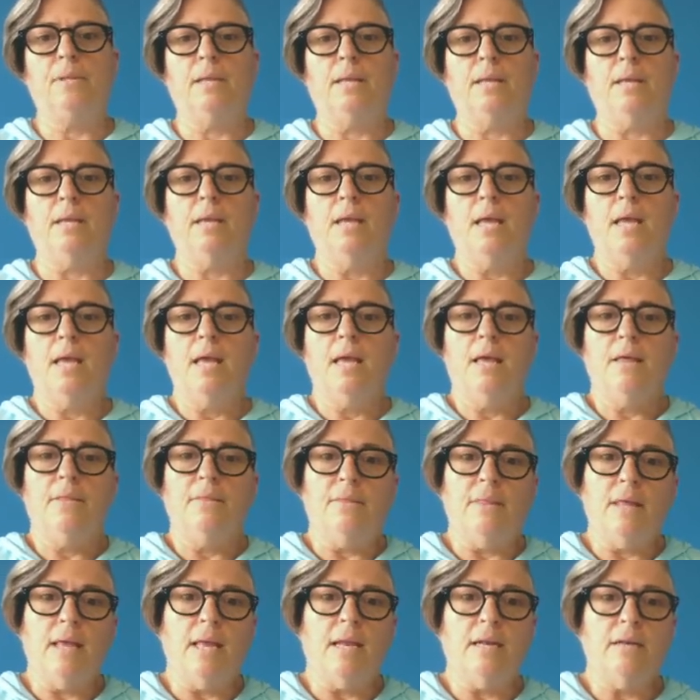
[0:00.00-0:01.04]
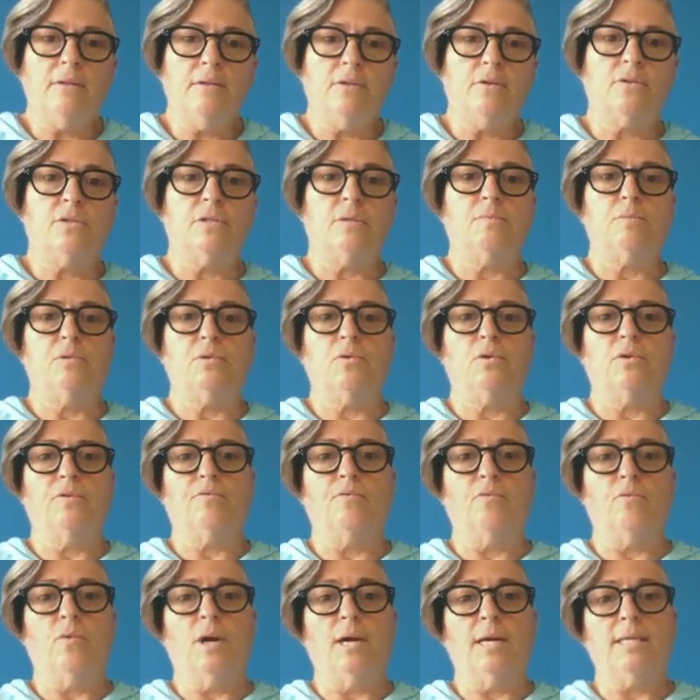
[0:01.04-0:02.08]
Okay. Then there's some sort of
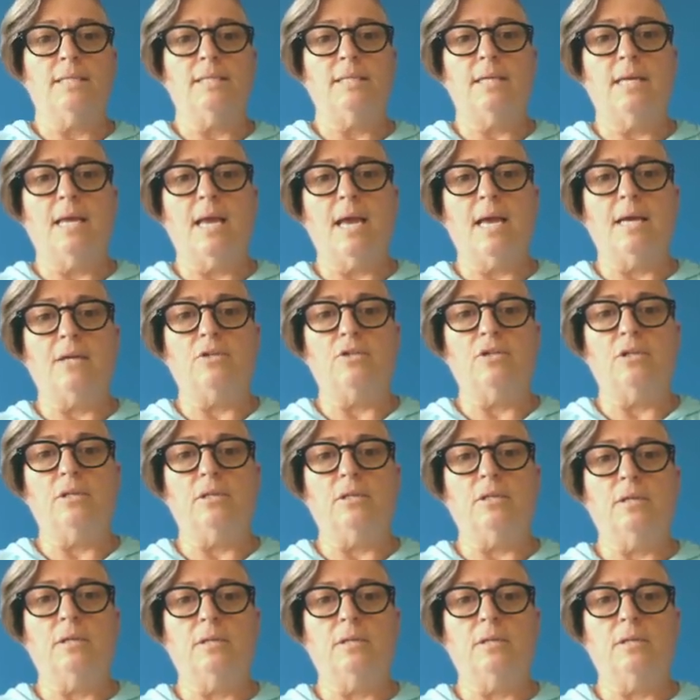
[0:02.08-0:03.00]
rising action